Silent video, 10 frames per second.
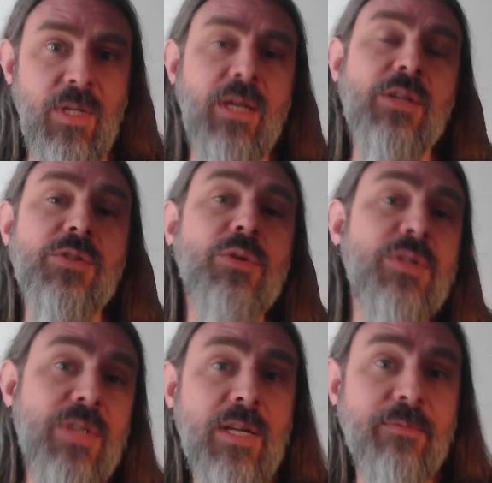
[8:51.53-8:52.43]
So to
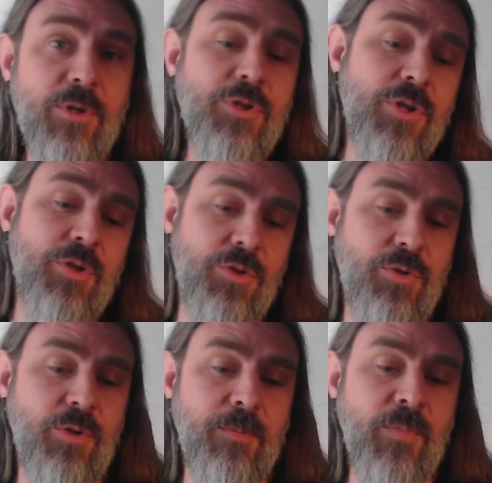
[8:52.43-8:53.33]
set up version
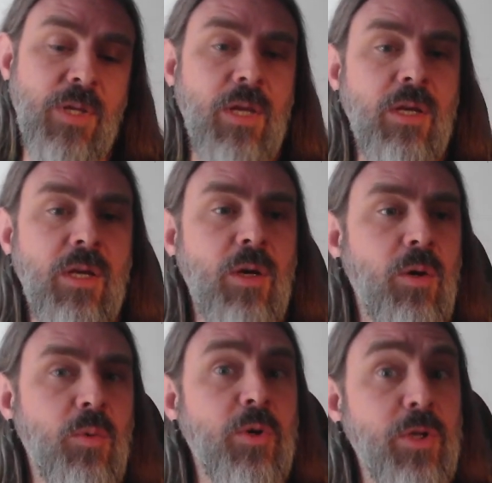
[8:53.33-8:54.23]
control,
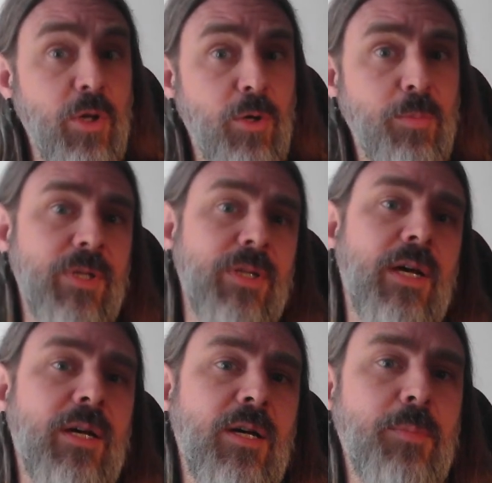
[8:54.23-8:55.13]
we're going to open
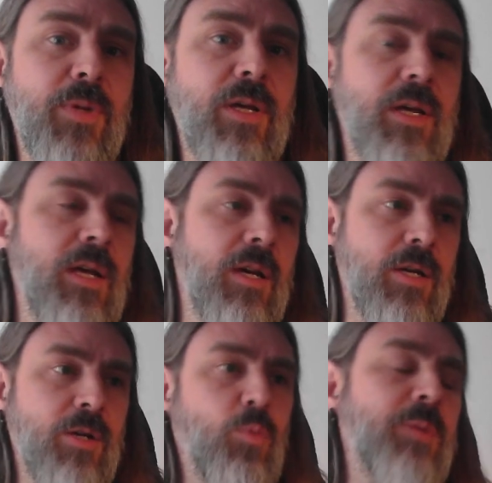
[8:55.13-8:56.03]
up
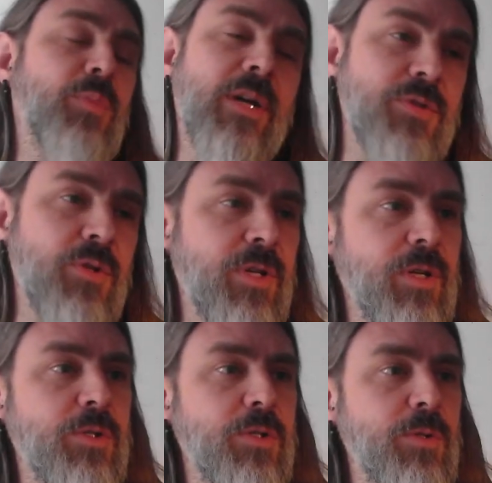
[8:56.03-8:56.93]
our web browser and
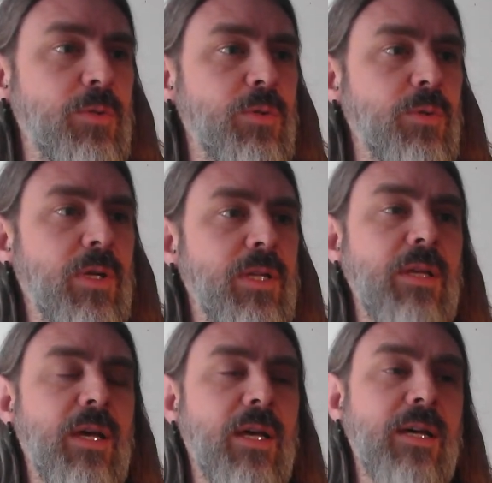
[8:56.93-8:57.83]
go to
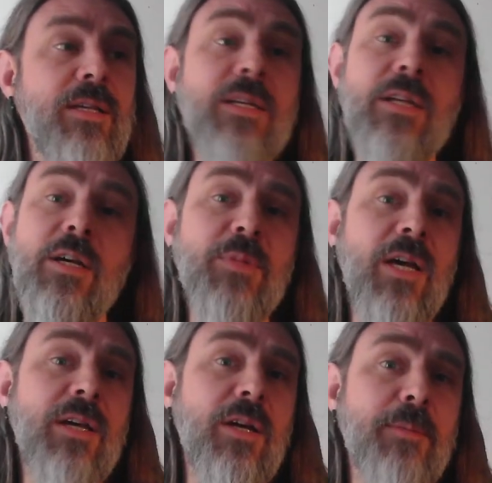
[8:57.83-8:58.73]

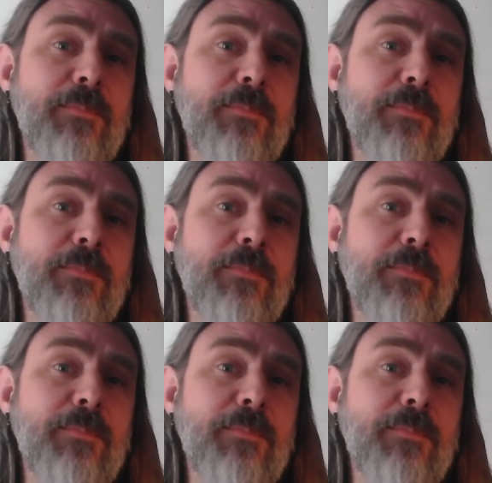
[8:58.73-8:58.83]
github.com.